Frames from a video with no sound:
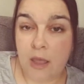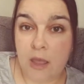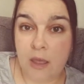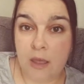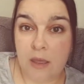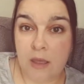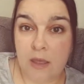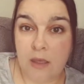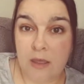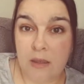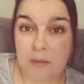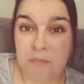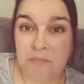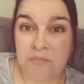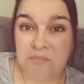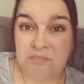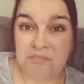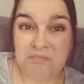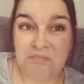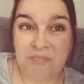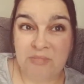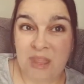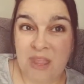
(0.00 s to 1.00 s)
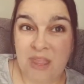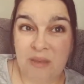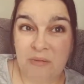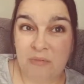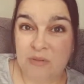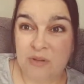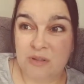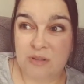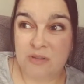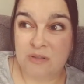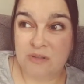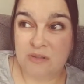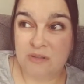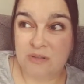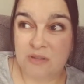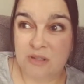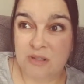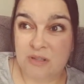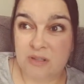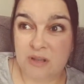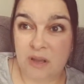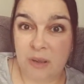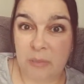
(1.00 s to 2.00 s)
It was
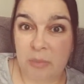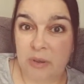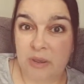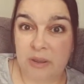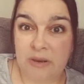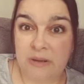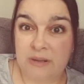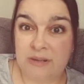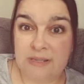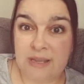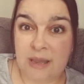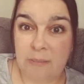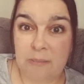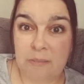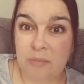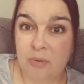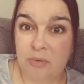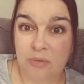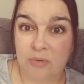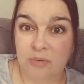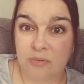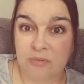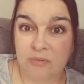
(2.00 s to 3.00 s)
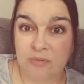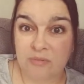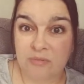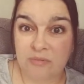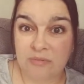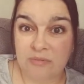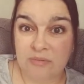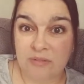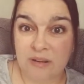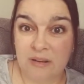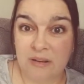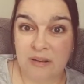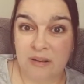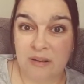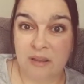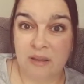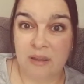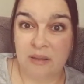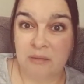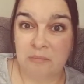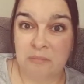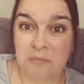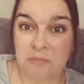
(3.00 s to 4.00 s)
just like putting a tampon
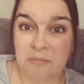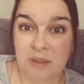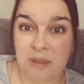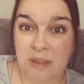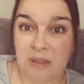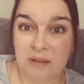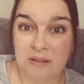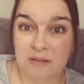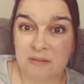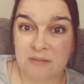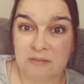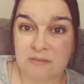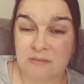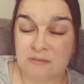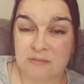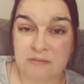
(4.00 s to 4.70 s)
in,